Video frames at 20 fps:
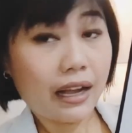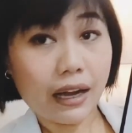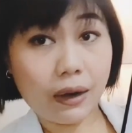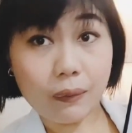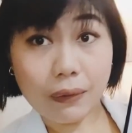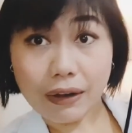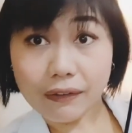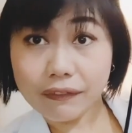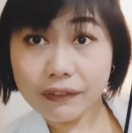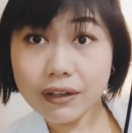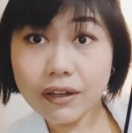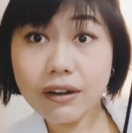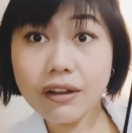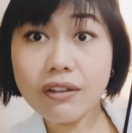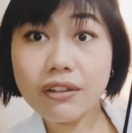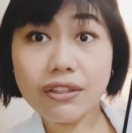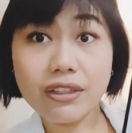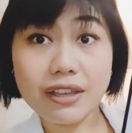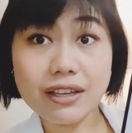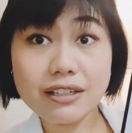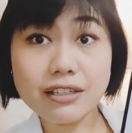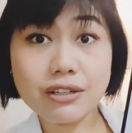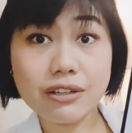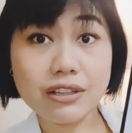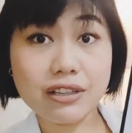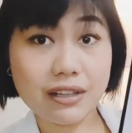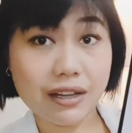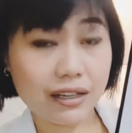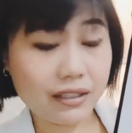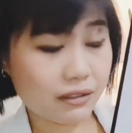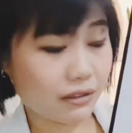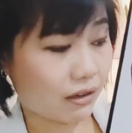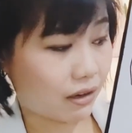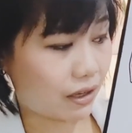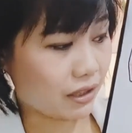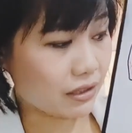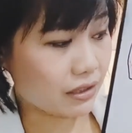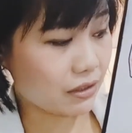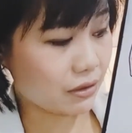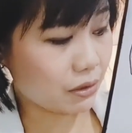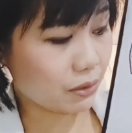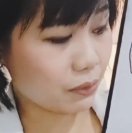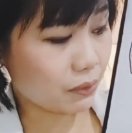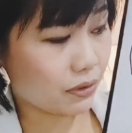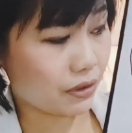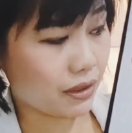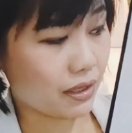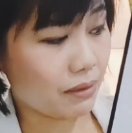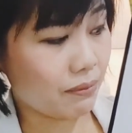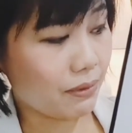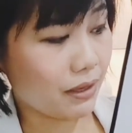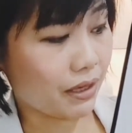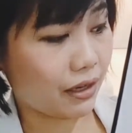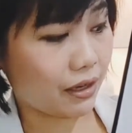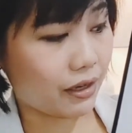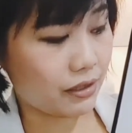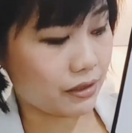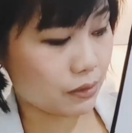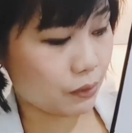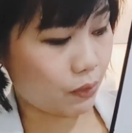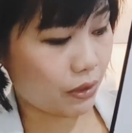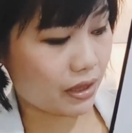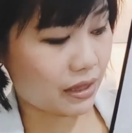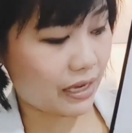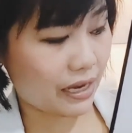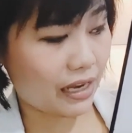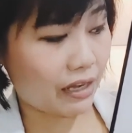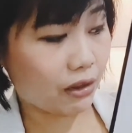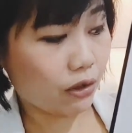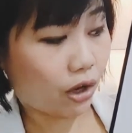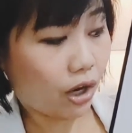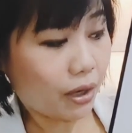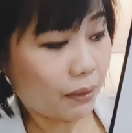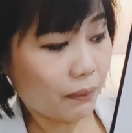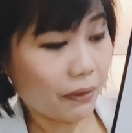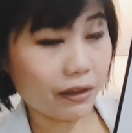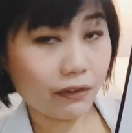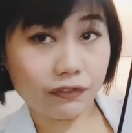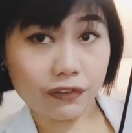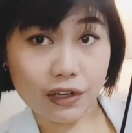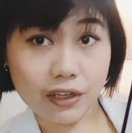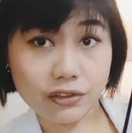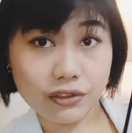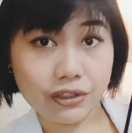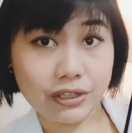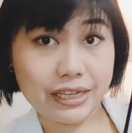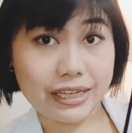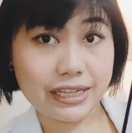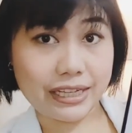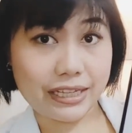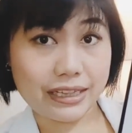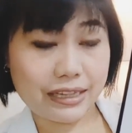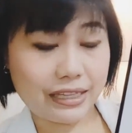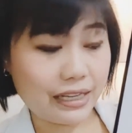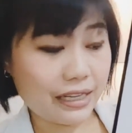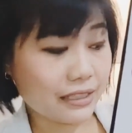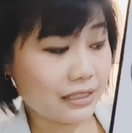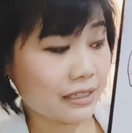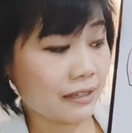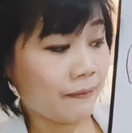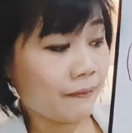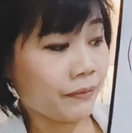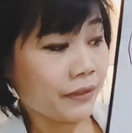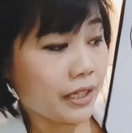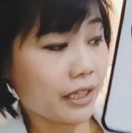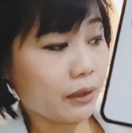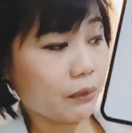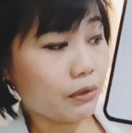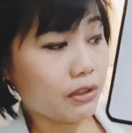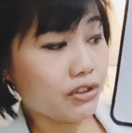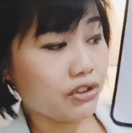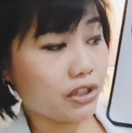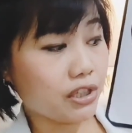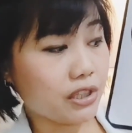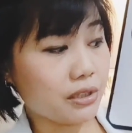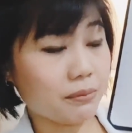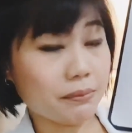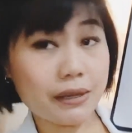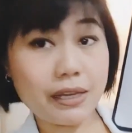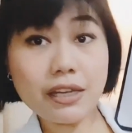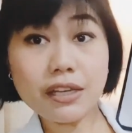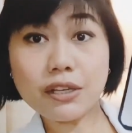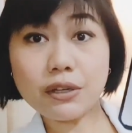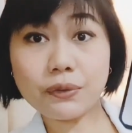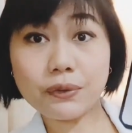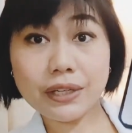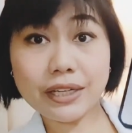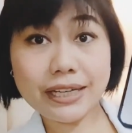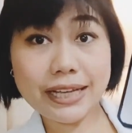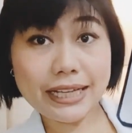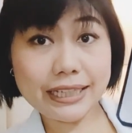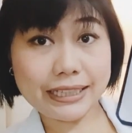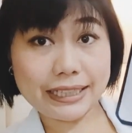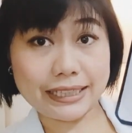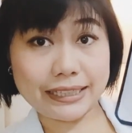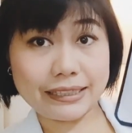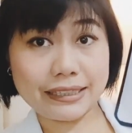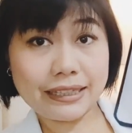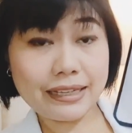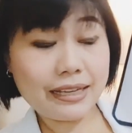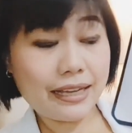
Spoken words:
However, this should not cause you to worry because with a normal functioning kidneys, it will just be urinated.